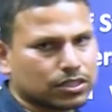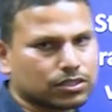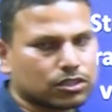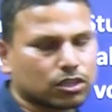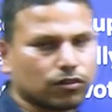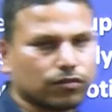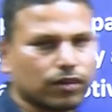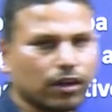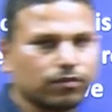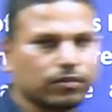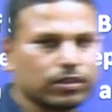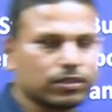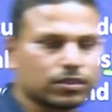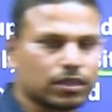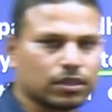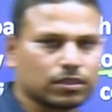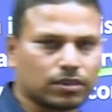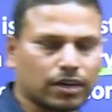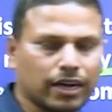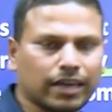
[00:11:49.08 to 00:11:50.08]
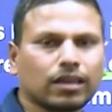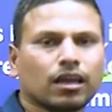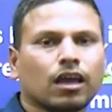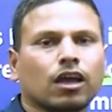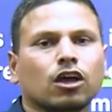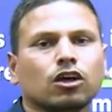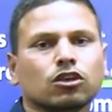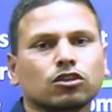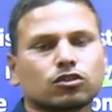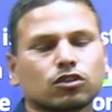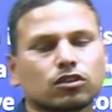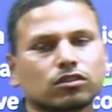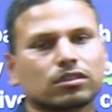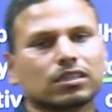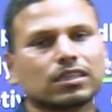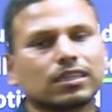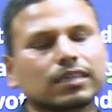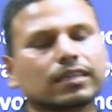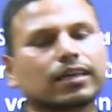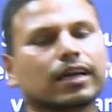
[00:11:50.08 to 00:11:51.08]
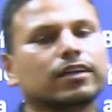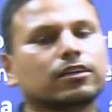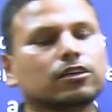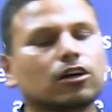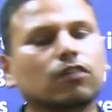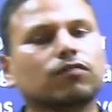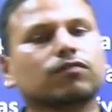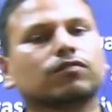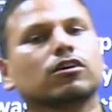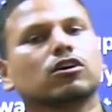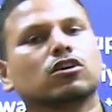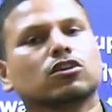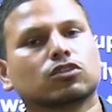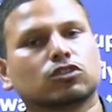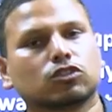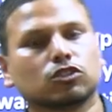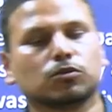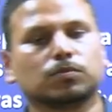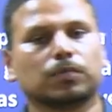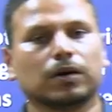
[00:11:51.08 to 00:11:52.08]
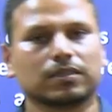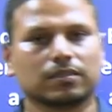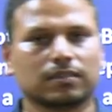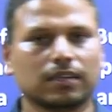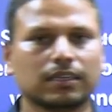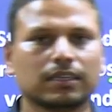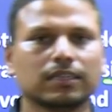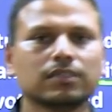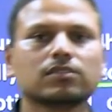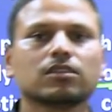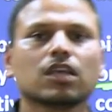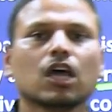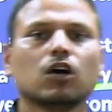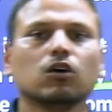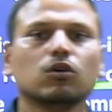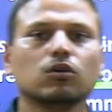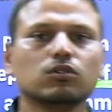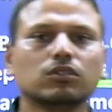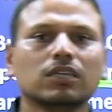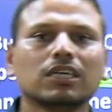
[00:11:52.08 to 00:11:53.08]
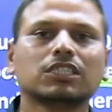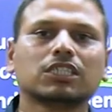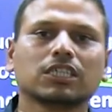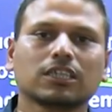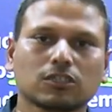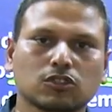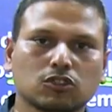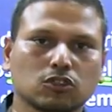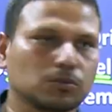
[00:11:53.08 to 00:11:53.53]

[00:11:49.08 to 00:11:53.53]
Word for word: just now we have discussed, right. So, third kind of stupas, that is Uddeshika